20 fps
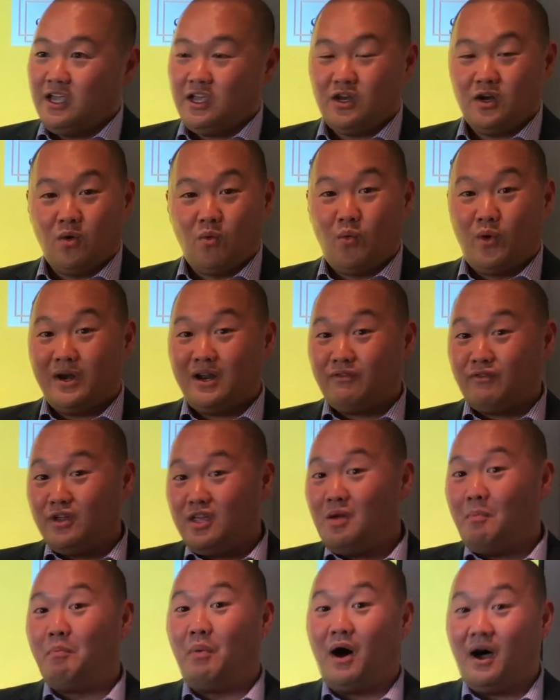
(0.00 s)
whatever
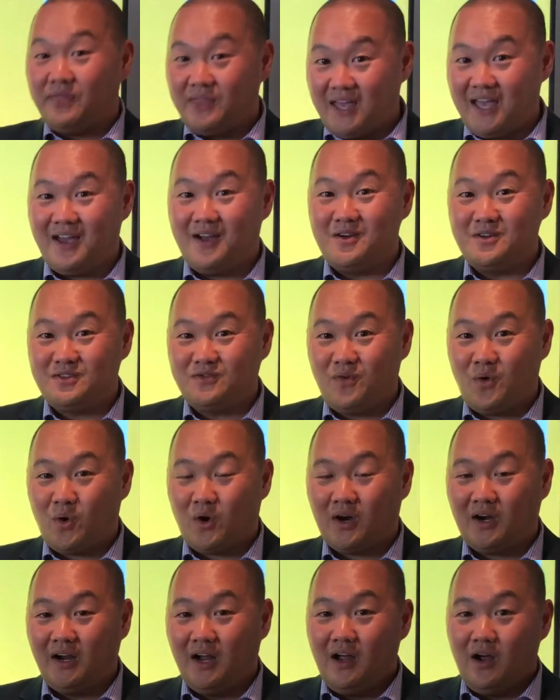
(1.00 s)
you bought the house
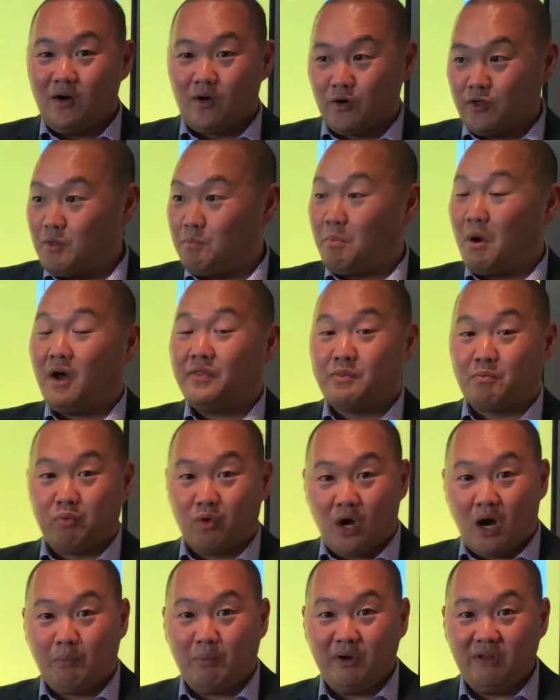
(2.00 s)
for or bought the
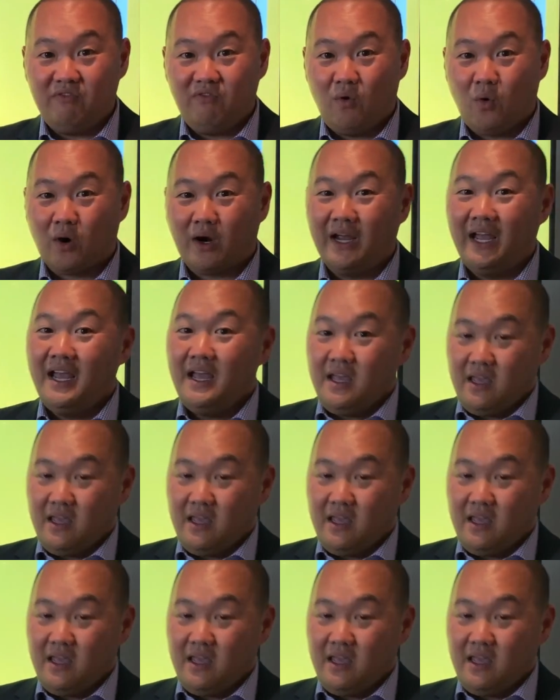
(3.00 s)
property for